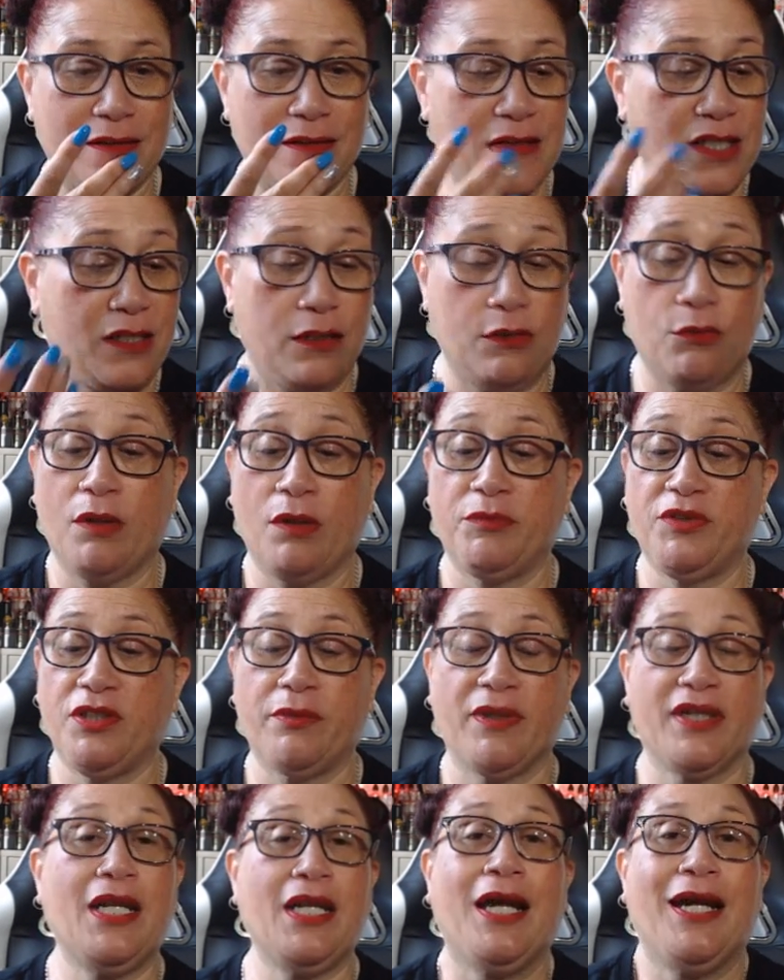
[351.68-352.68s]
I don't know what I'm
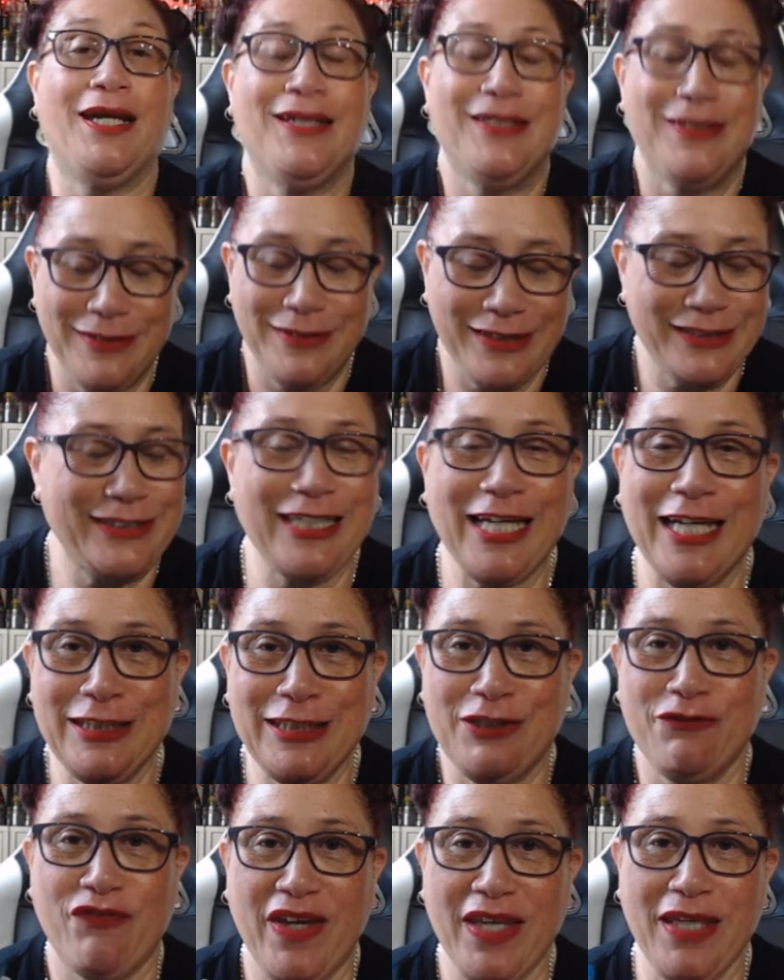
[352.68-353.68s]
doing. It's down
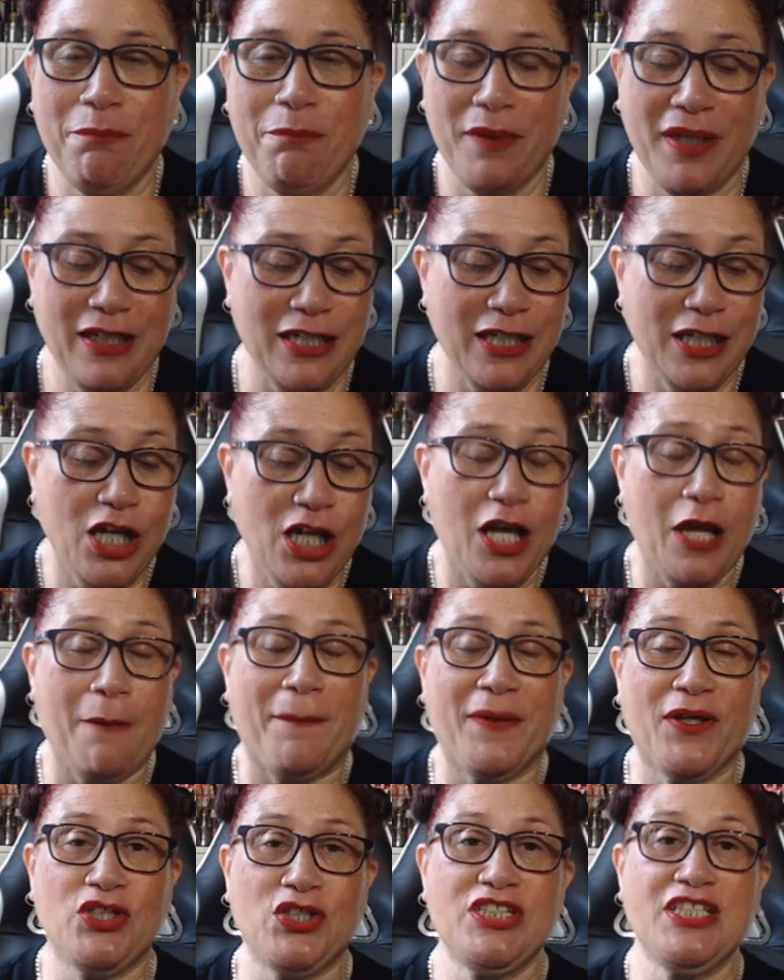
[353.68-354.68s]
to vaping,
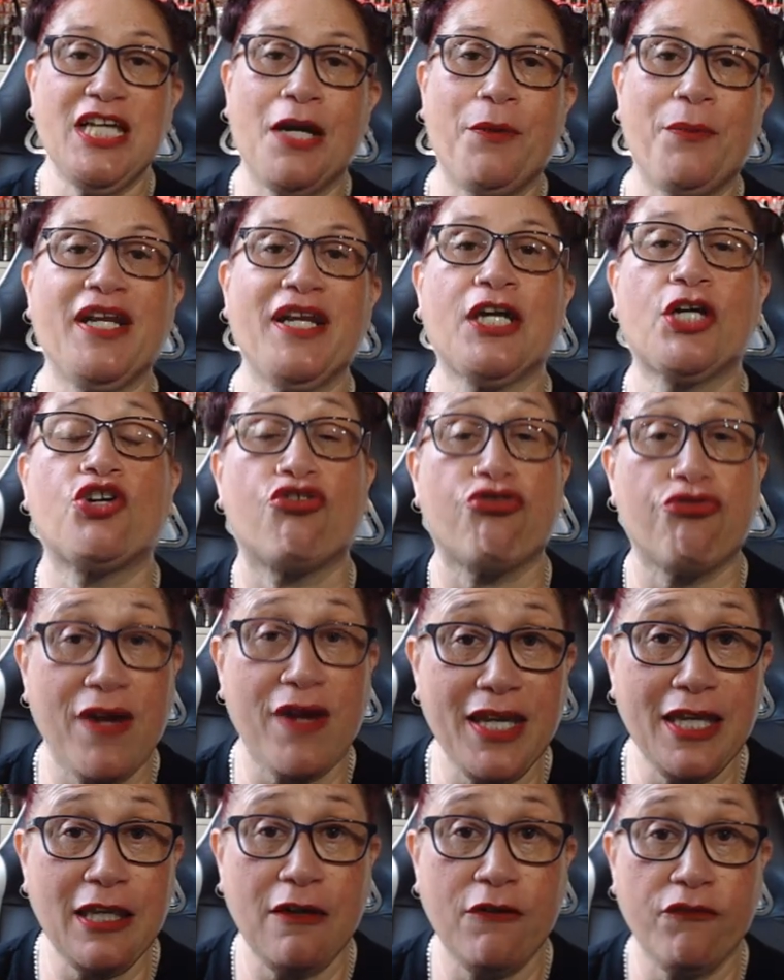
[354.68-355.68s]
because now when I
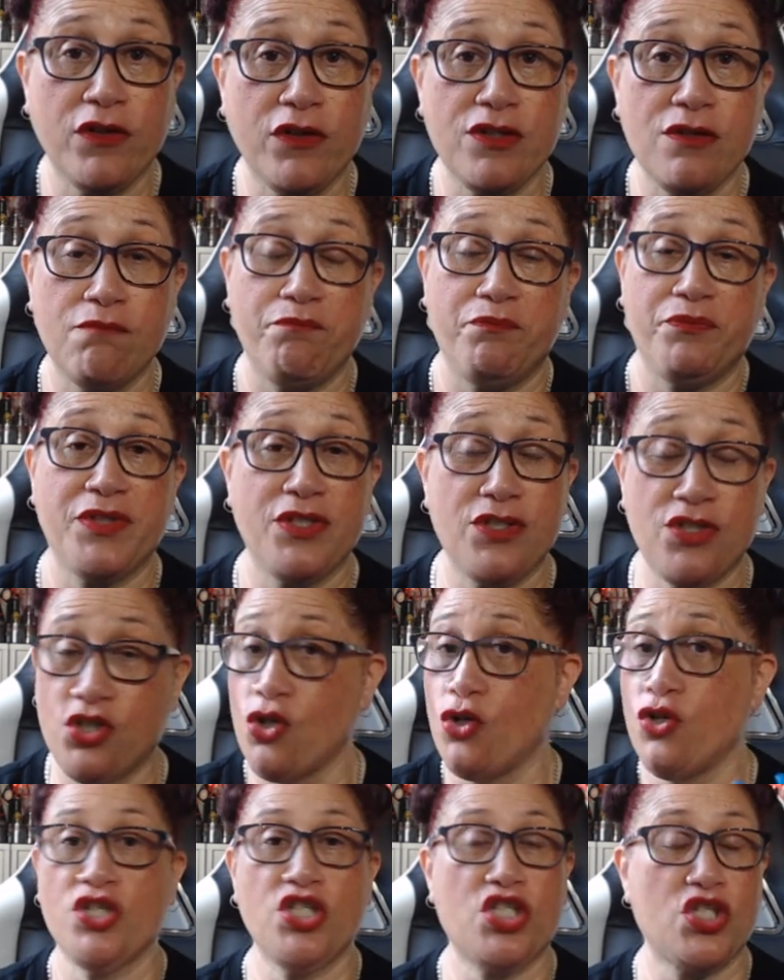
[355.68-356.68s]
crave
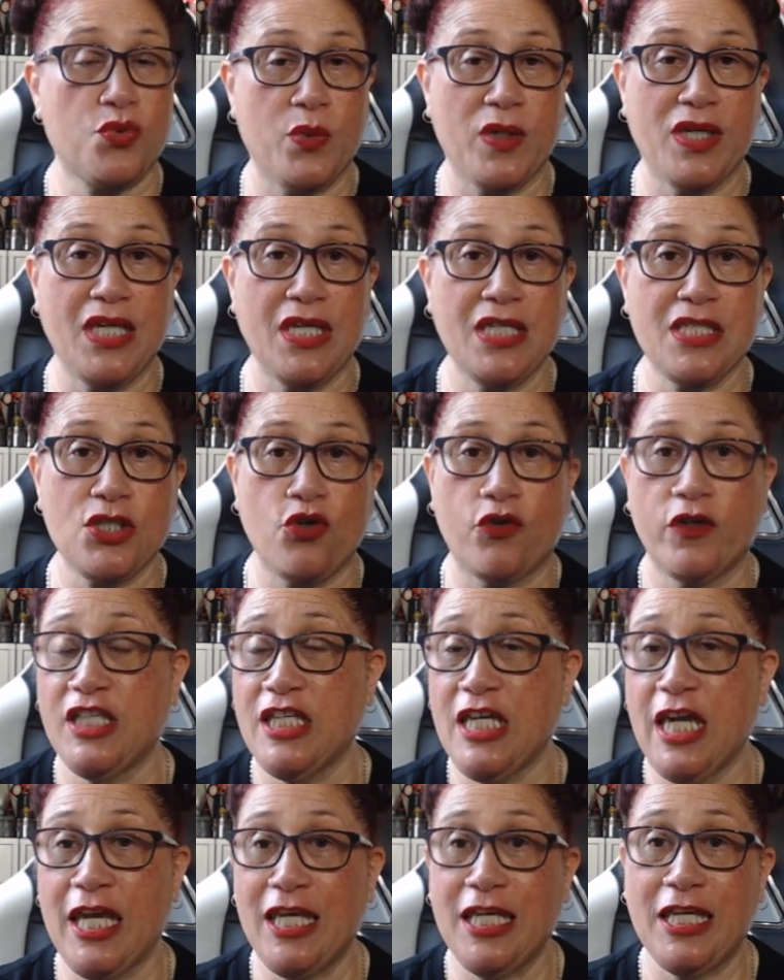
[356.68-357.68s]
certain sweets or a
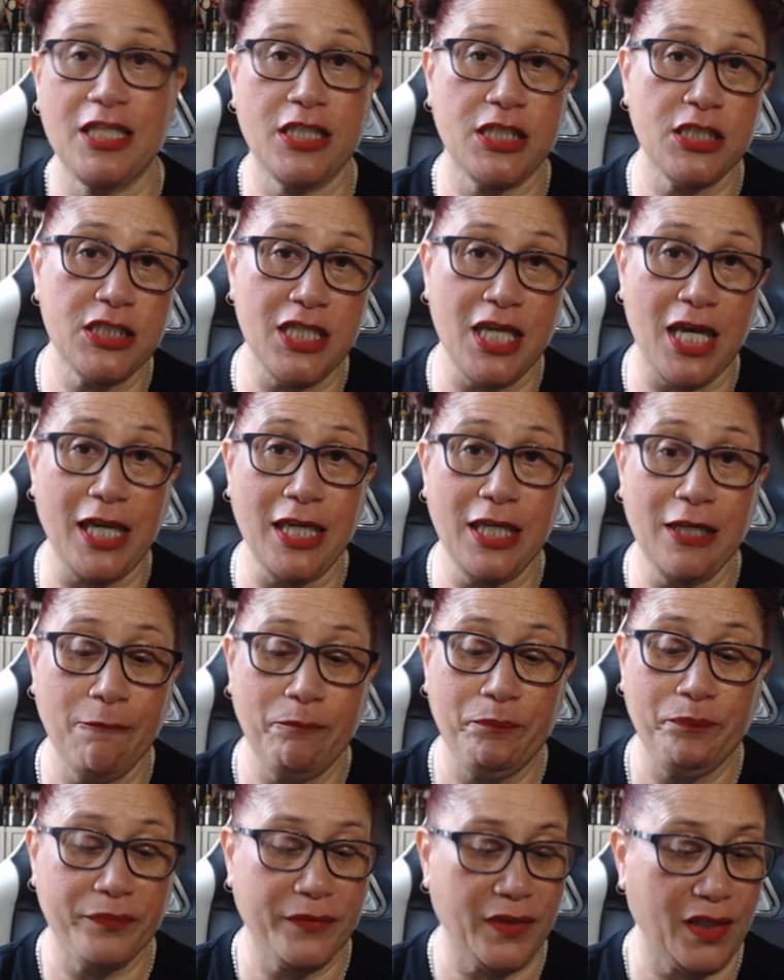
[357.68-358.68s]
cake in the day,
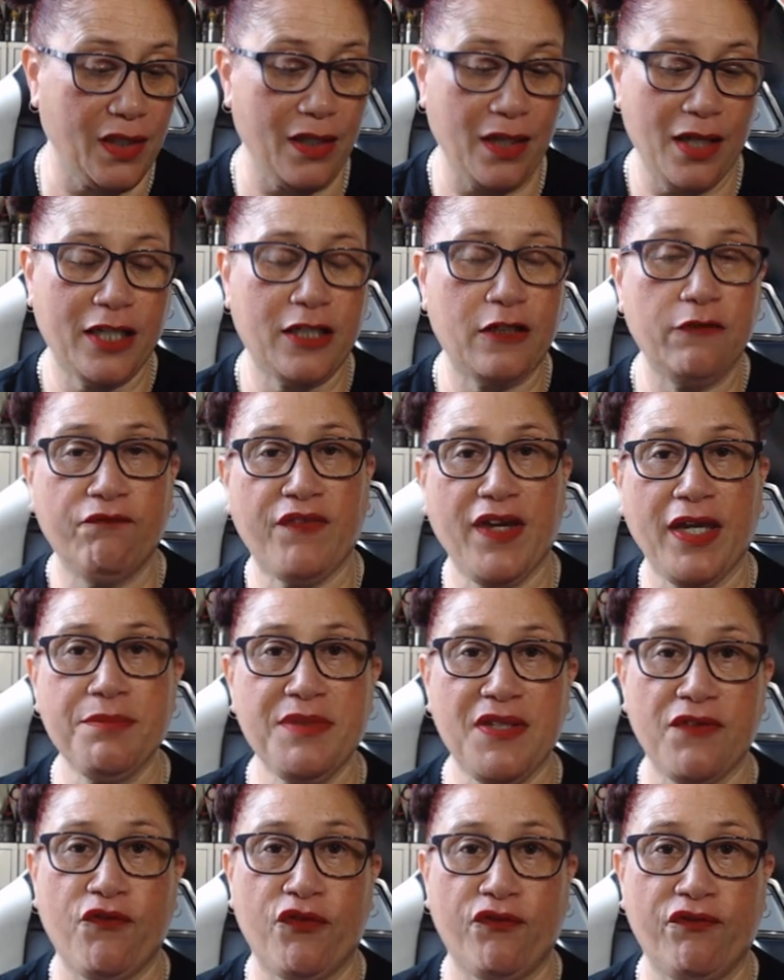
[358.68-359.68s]
I can vape
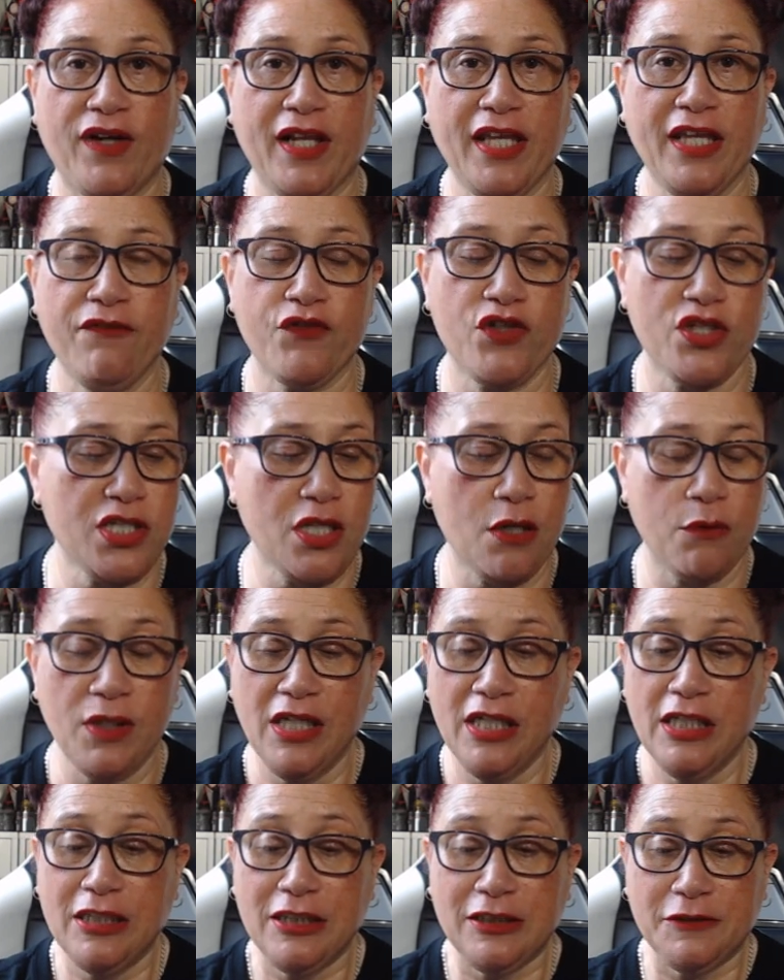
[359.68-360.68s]
different flavours. So
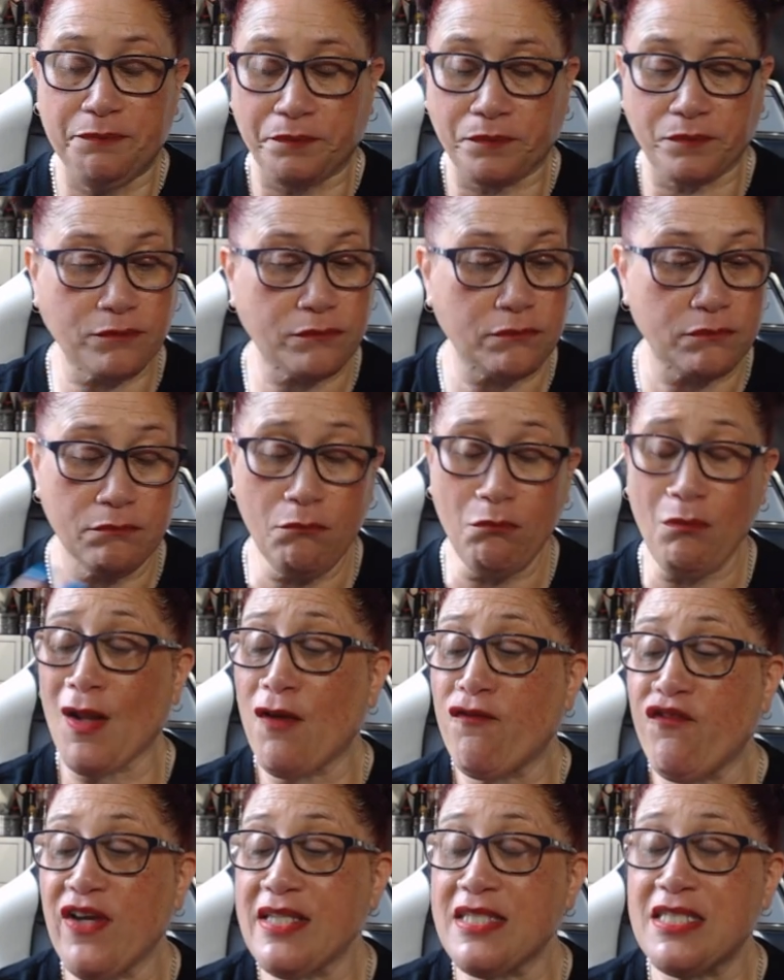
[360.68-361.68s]

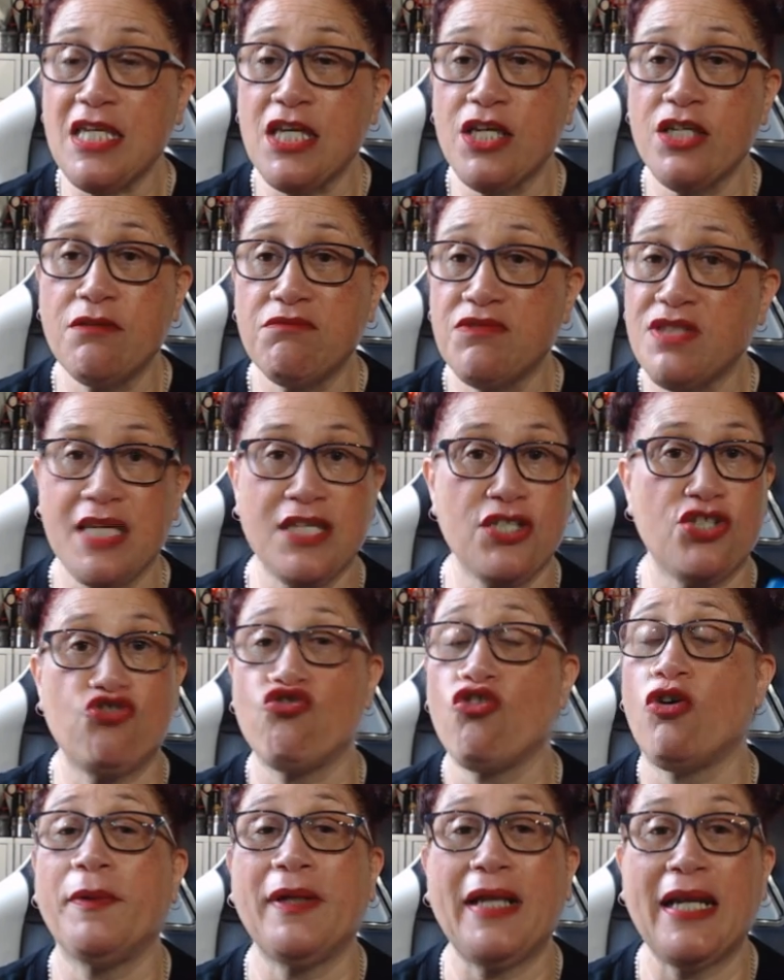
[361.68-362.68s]
if I fancy, say,
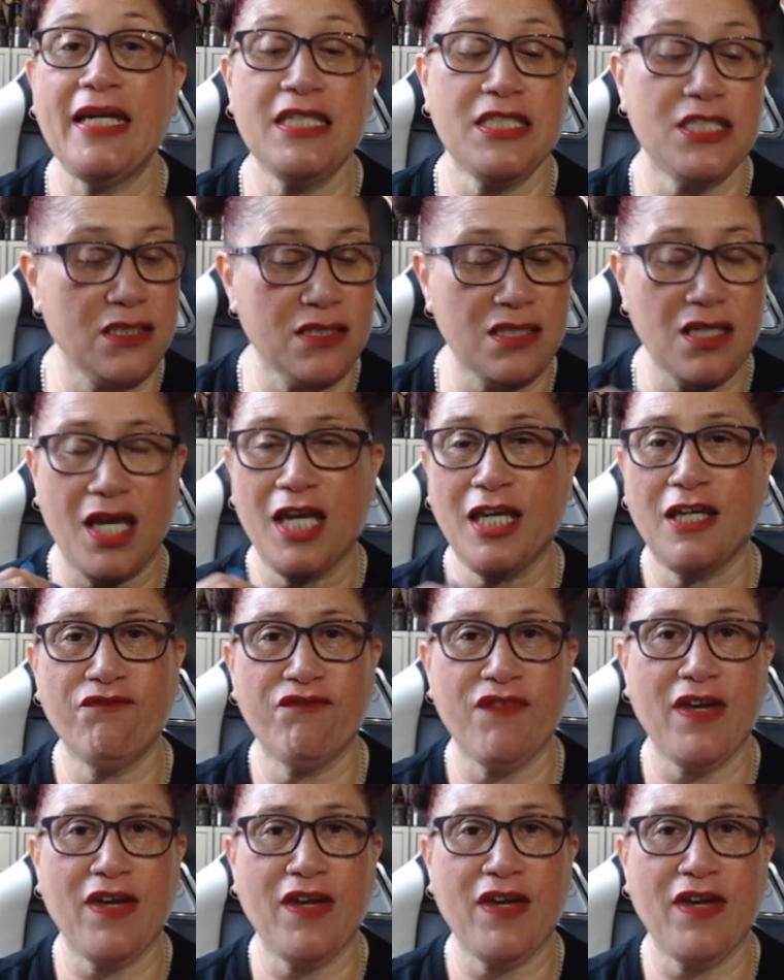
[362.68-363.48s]
strawberry laces, I can